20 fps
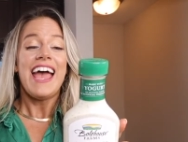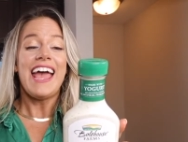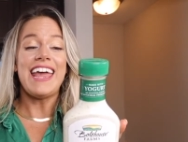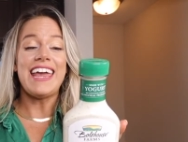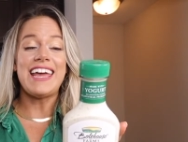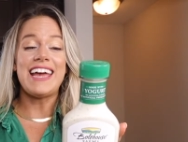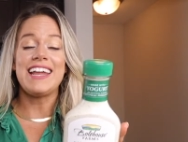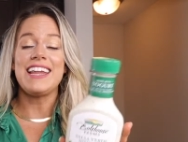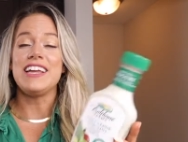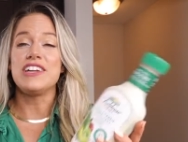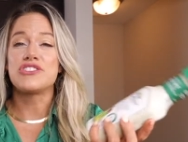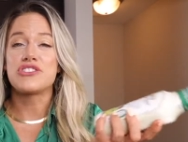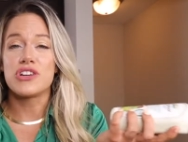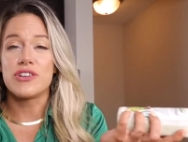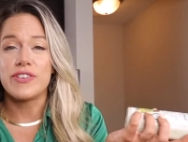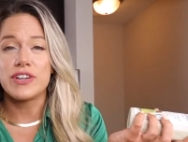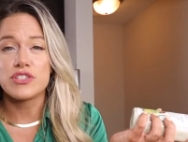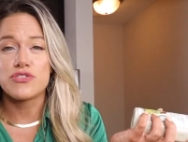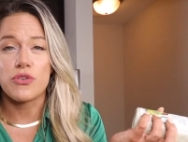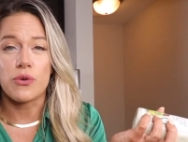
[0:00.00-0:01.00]
and each
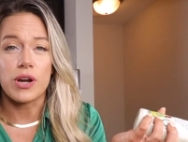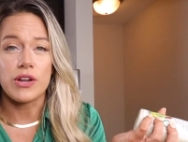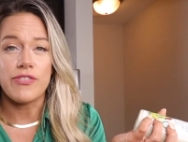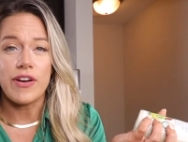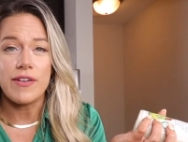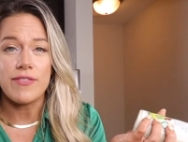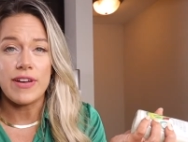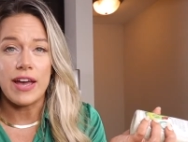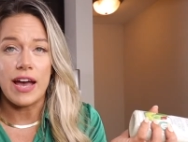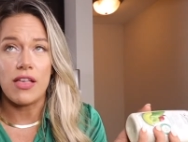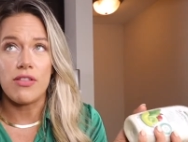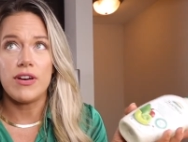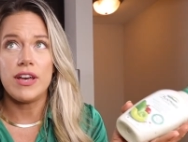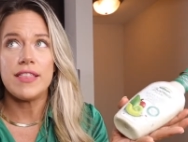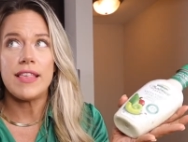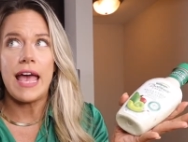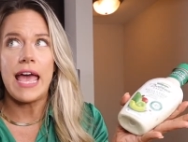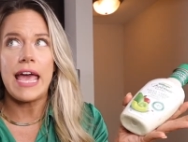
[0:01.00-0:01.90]
serving's 45 calories.